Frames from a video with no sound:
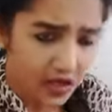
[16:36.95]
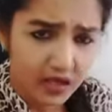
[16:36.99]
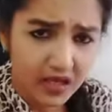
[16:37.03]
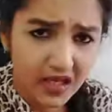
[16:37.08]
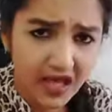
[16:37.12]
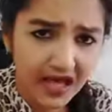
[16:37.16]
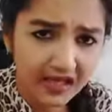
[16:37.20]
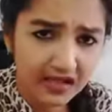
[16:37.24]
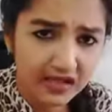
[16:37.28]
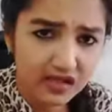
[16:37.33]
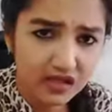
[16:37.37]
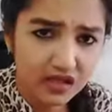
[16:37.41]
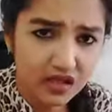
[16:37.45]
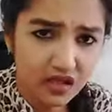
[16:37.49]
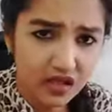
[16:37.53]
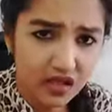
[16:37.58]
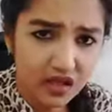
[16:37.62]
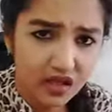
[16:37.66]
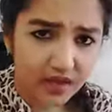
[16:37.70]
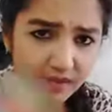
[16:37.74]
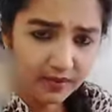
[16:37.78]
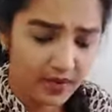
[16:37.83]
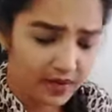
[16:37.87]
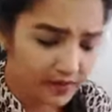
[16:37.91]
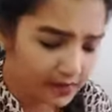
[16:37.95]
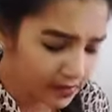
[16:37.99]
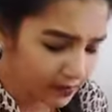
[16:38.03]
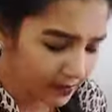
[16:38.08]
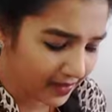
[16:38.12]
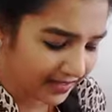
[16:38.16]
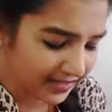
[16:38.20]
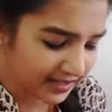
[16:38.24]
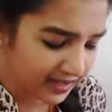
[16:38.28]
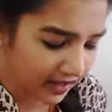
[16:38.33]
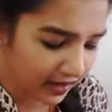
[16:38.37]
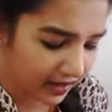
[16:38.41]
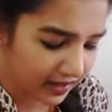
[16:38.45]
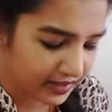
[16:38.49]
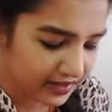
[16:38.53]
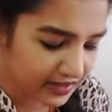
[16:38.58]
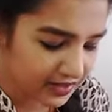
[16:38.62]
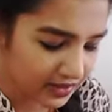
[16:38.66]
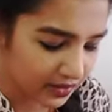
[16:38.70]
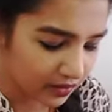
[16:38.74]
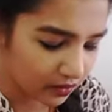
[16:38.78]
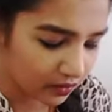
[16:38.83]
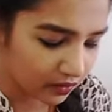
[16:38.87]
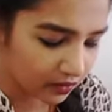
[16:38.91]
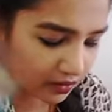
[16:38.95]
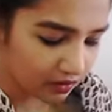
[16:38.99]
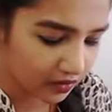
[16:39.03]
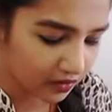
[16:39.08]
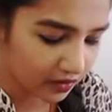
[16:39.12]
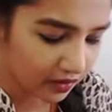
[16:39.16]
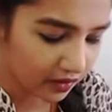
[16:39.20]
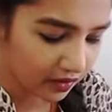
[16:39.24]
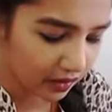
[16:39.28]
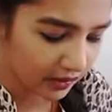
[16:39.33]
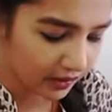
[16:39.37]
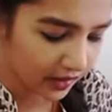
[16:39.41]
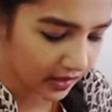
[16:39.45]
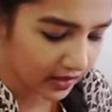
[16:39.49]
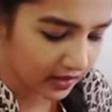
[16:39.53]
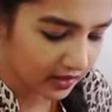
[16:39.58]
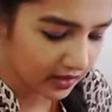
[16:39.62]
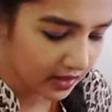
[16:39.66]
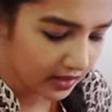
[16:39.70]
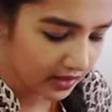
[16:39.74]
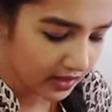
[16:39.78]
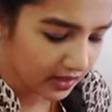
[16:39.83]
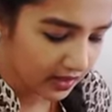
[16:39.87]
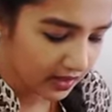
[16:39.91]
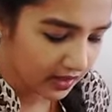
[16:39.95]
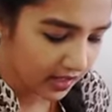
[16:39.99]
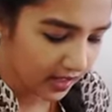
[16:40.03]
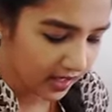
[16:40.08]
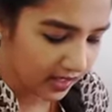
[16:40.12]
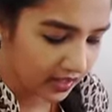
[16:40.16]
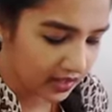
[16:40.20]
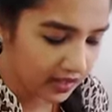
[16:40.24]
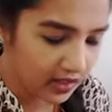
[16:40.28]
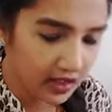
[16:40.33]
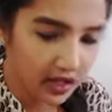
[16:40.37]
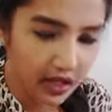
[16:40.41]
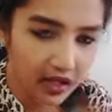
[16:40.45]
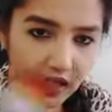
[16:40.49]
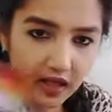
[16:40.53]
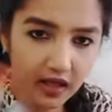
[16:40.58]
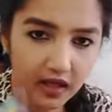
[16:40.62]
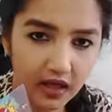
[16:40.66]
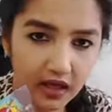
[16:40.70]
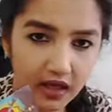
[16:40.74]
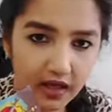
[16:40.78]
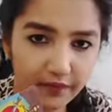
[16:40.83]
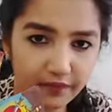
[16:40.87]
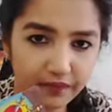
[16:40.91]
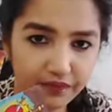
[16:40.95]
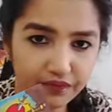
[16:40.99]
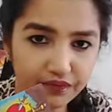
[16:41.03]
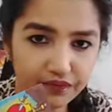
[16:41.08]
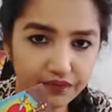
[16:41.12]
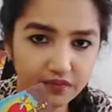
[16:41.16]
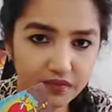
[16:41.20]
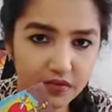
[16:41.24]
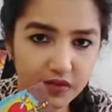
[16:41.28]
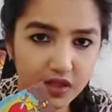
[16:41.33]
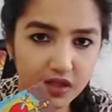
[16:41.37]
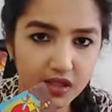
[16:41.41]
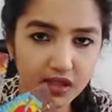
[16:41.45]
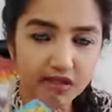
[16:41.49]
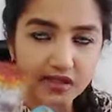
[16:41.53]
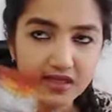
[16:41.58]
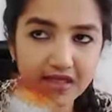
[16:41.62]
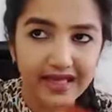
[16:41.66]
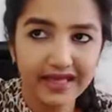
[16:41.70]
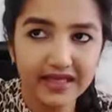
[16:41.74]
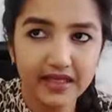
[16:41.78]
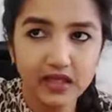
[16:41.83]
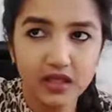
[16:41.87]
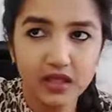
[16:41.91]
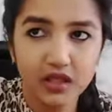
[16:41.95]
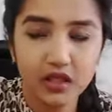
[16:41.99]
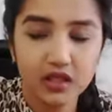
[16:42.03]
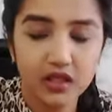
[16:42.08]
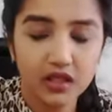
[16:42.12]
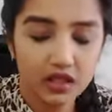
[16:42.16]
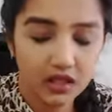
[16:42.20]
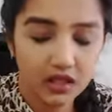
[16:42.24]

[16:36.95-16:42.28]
yes people might hurt you okay and um, it's like